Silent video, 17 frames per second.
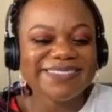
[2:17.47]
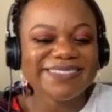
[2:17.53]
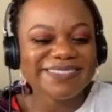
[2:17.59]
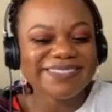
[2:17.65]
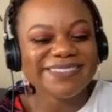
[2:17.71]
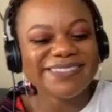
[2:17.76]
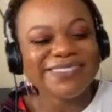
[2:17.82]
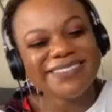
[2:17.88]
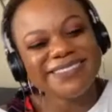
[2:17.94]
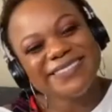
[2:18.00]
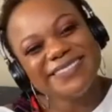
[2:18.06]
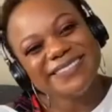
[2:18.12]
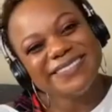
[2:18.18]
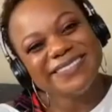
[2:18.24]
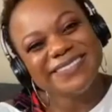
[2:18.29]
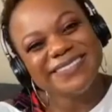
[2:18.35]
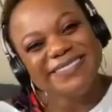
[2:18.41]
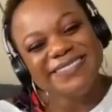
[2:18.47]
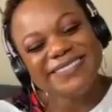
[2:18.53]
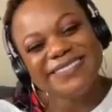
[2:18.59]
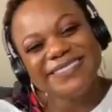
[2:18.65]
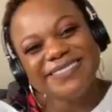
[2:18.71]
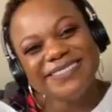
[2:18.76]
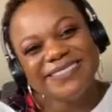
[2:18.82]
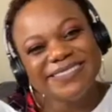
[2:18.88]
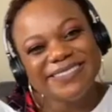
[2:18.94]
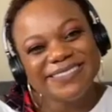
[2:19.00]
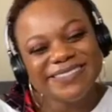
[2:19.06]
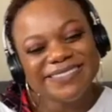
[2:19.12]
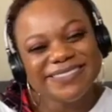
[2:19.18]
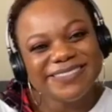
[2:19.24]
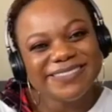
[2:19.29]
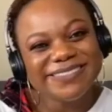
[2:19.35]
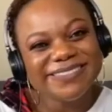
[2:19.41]

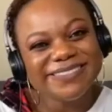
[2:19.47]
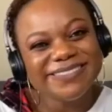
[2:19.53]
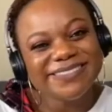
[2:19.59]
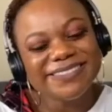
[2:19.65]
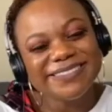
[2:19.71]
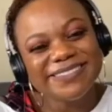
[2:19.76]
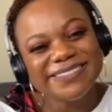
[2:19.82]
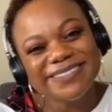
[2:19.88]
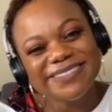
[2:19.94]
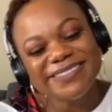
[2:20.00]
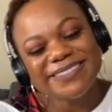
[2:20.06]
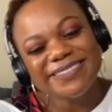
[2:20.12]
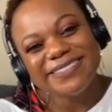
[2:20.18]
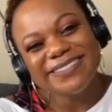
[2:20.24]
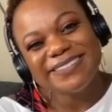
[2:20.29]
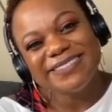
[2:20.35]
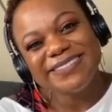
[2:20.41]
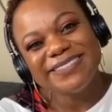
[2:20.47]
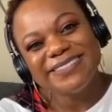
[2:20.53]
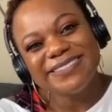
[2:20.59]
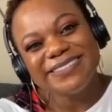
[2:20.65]
The person shown says nothing.